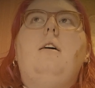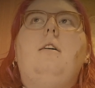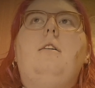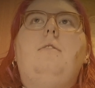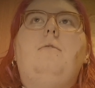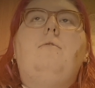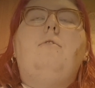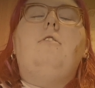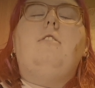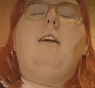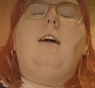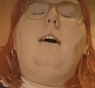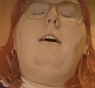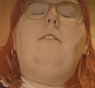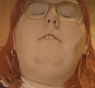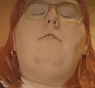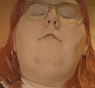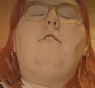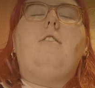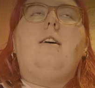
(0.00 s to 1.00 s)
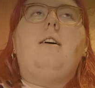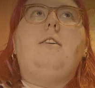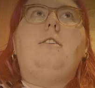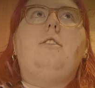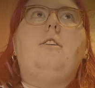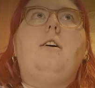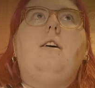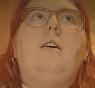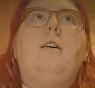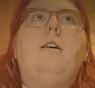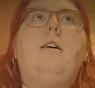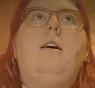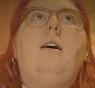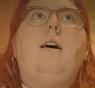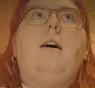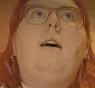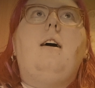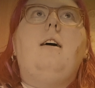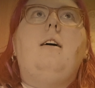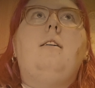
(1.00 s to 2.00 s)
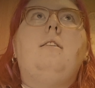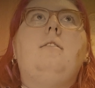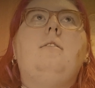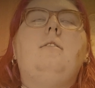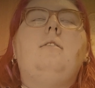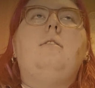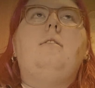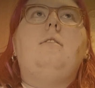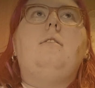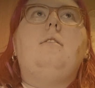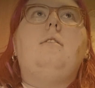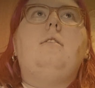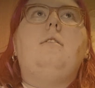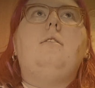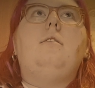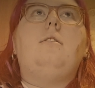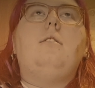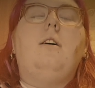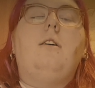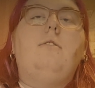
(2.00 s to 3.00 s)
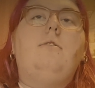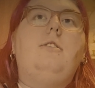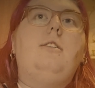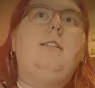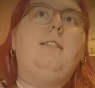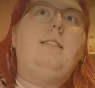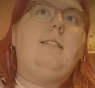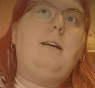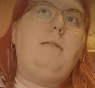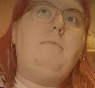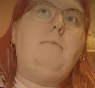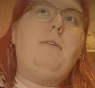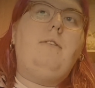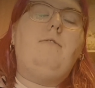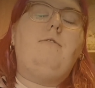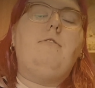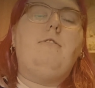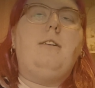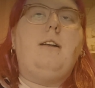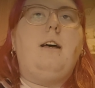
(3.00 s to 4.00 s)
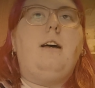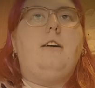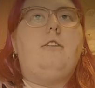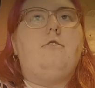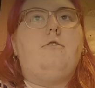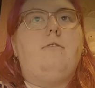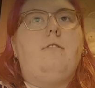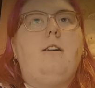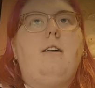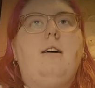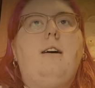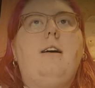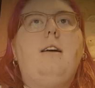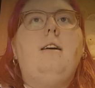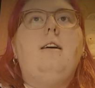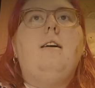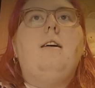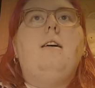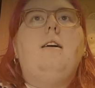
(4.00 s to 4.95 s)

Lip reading: rule out a fracture, and so she sent me for an x-ray.